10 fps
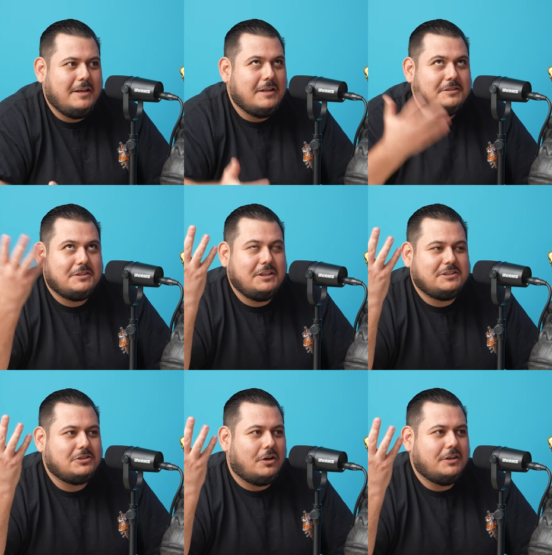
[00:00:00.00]
mm-hmm. studied
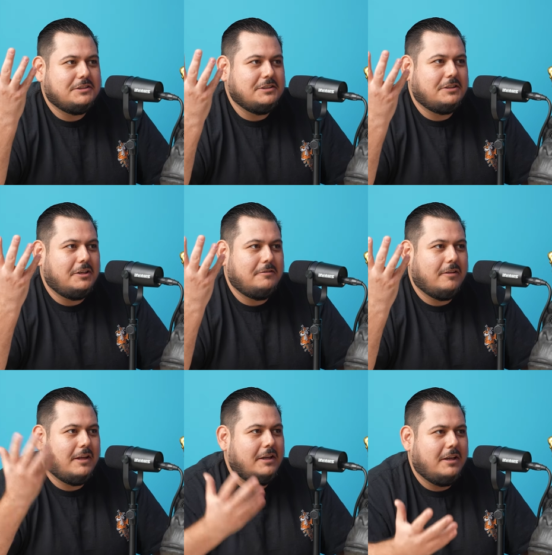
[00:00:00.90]
stars and stuff,
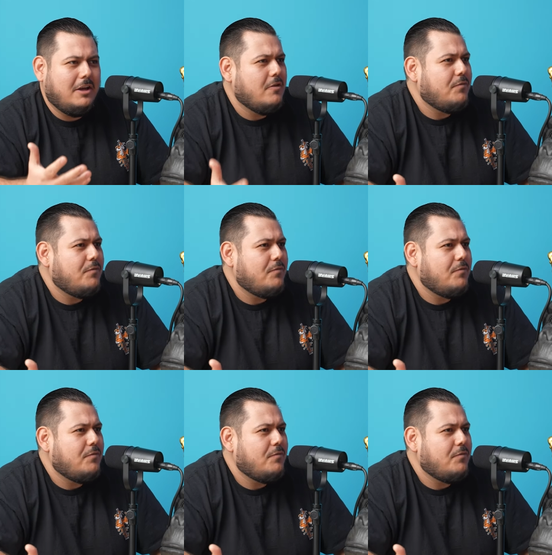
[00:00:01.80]
like. Yeah.